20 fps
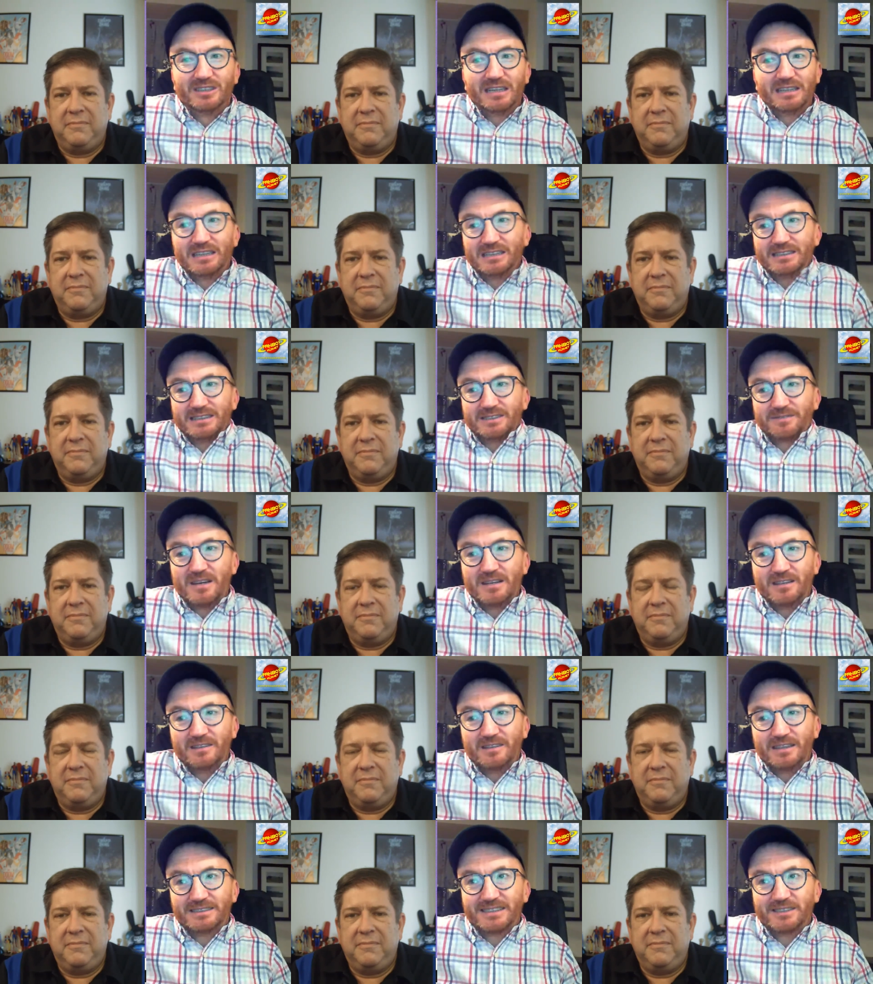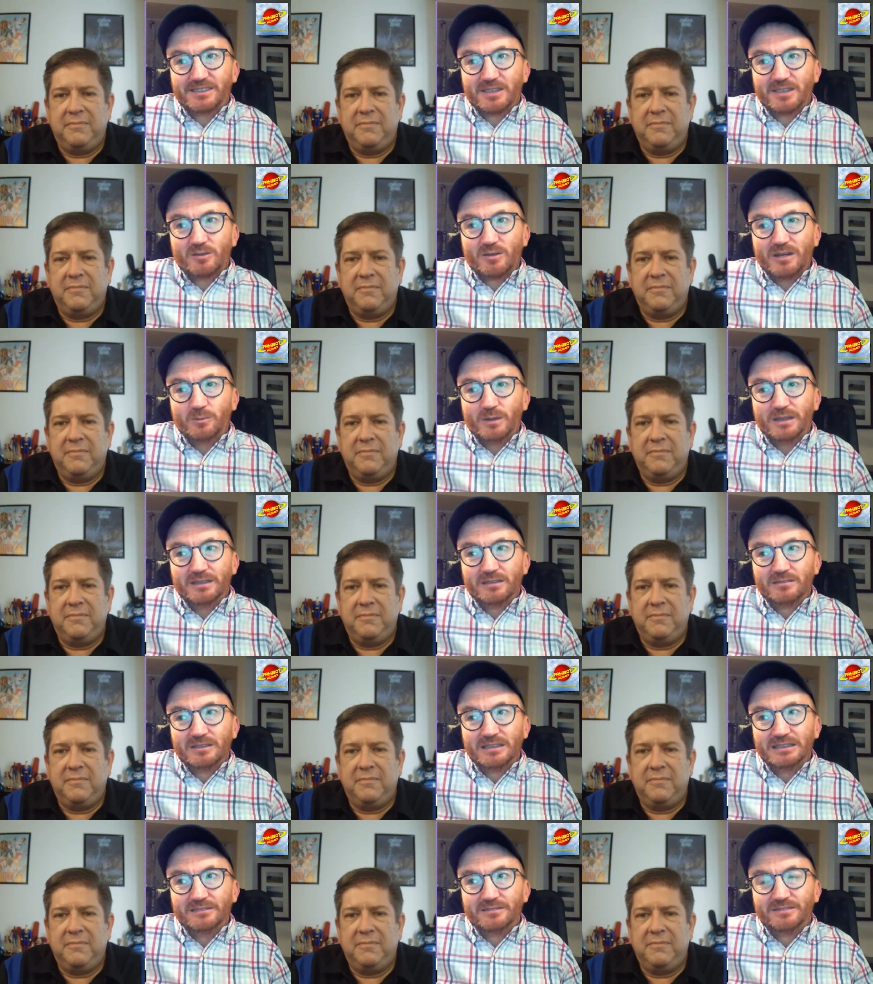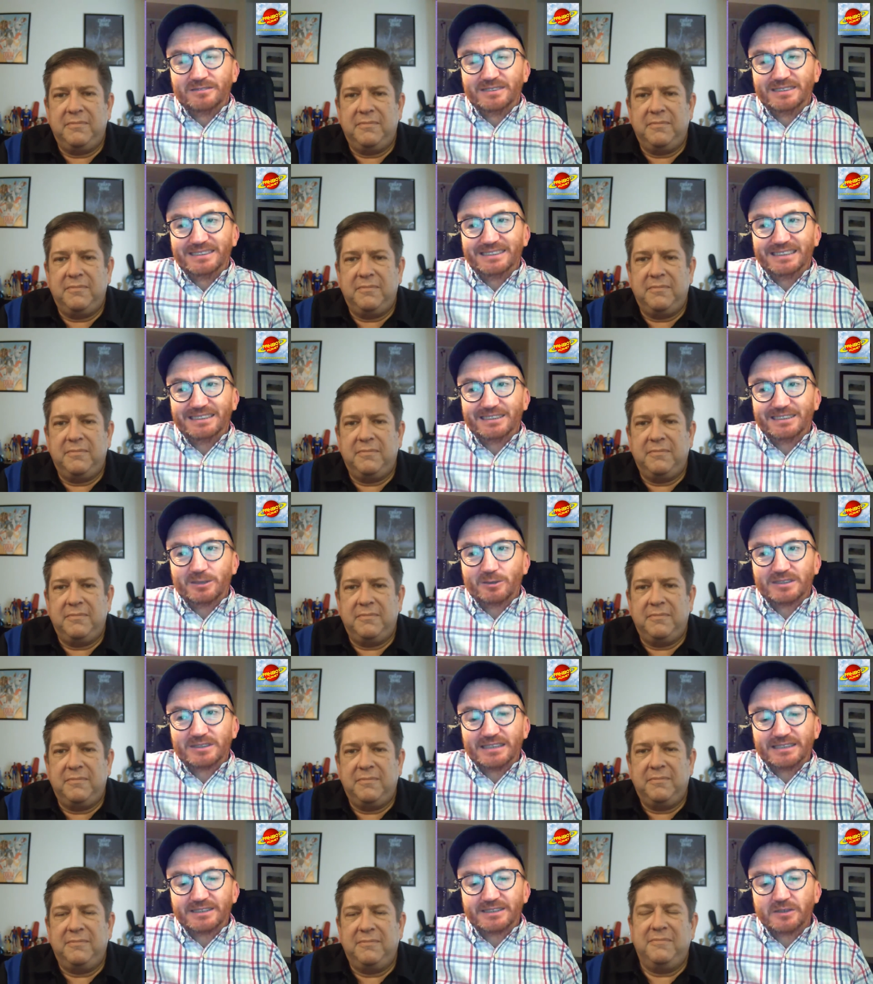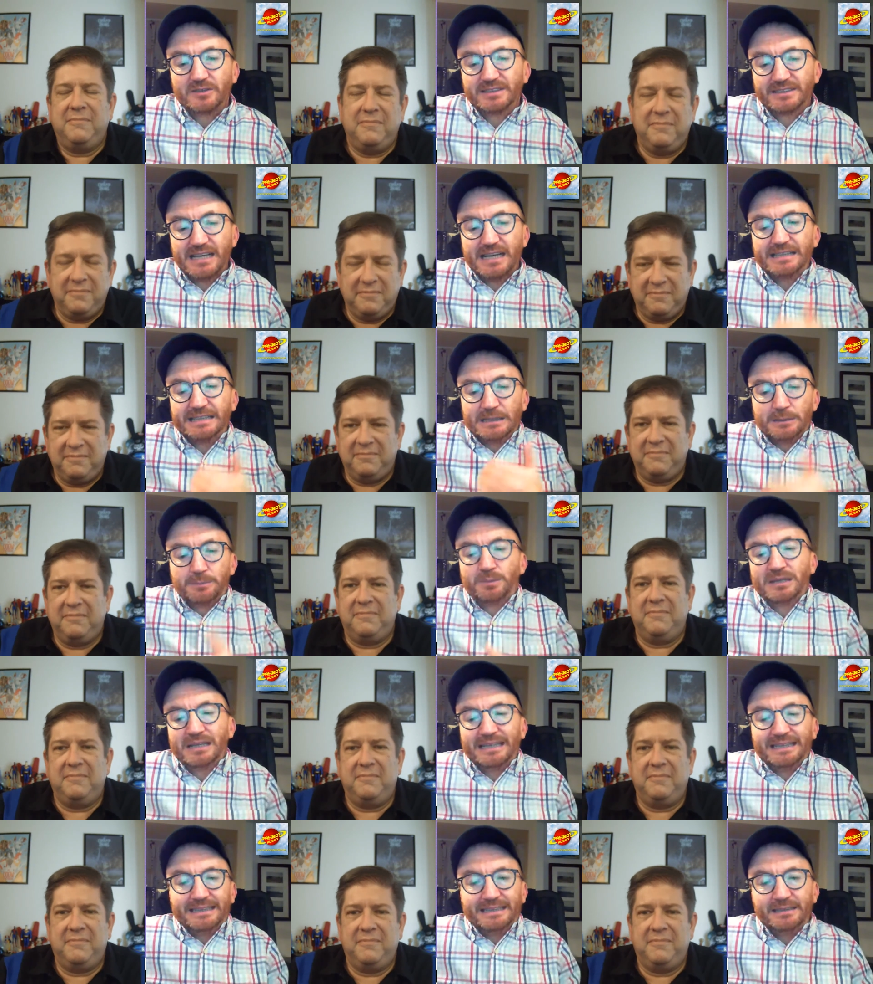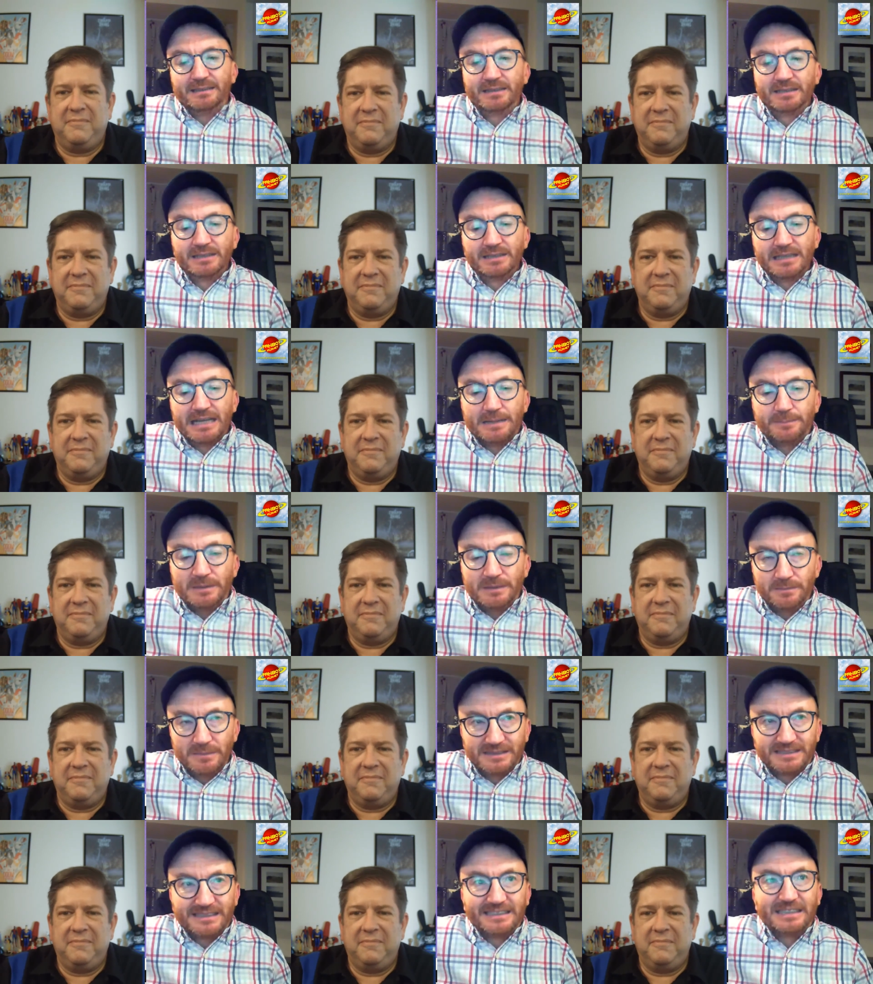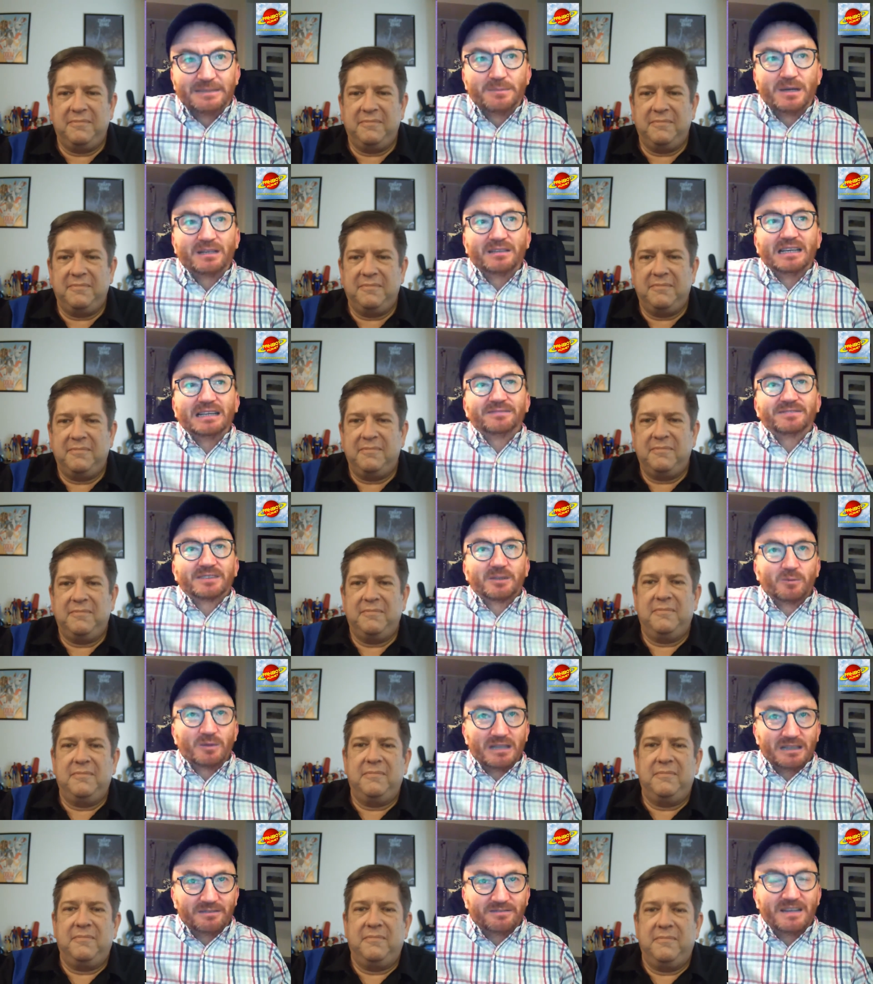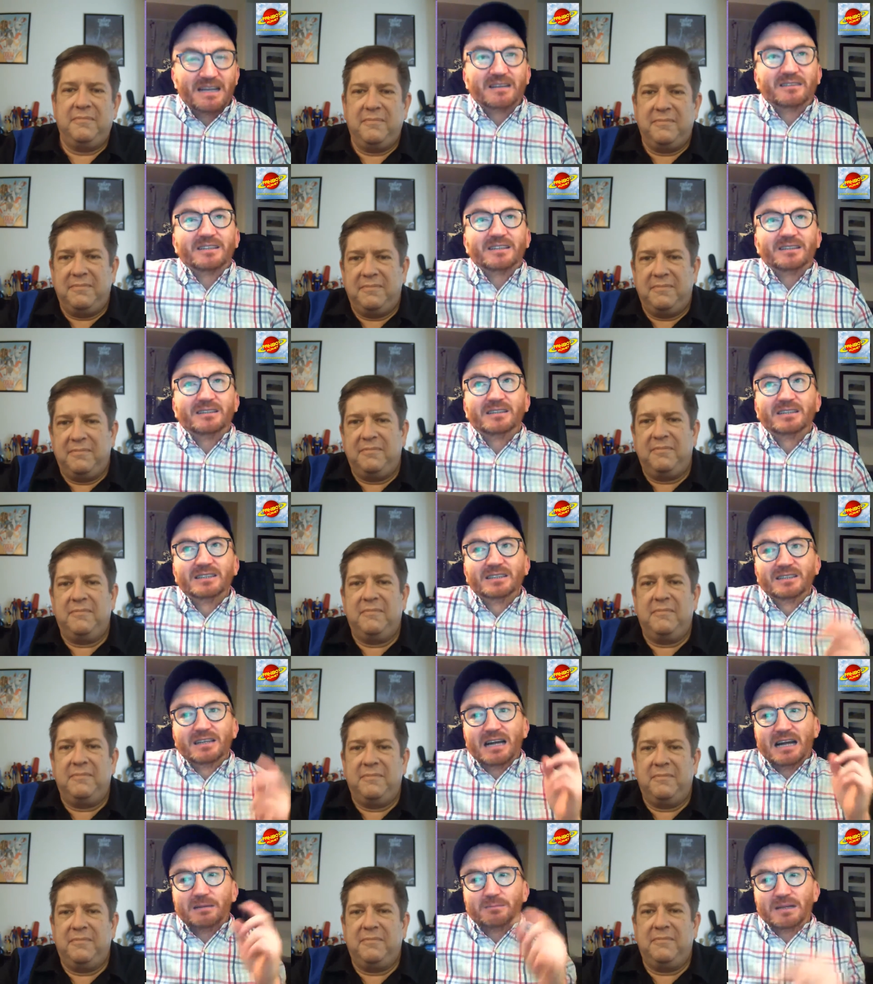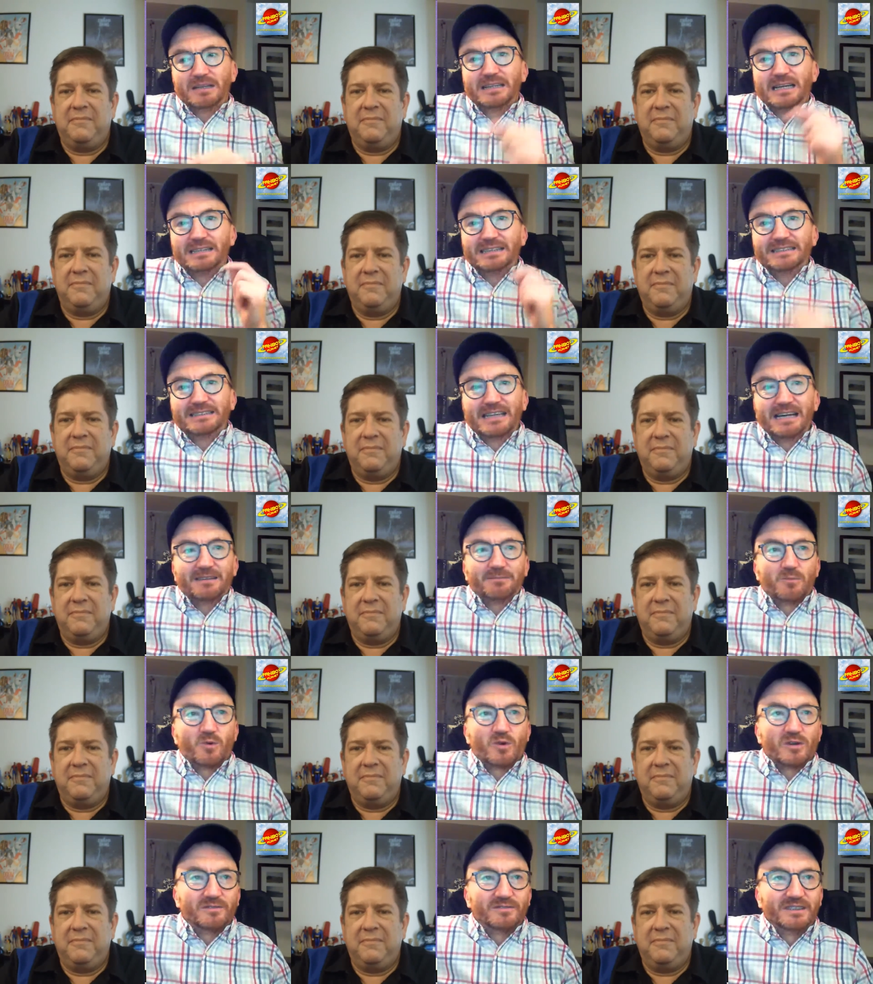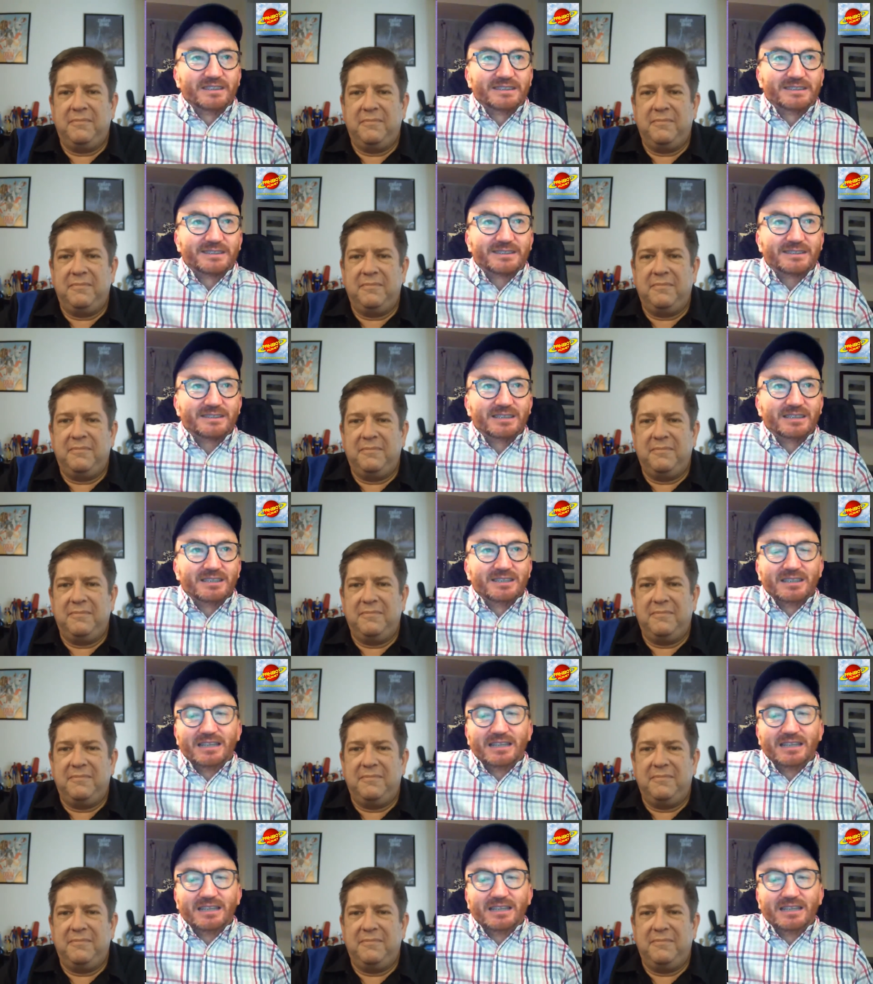Speaker 1: And I just find that that's such a great way to live and to exist. So this idea of play had been missing in my life. So when I found it, I'm like, I need to have more of this.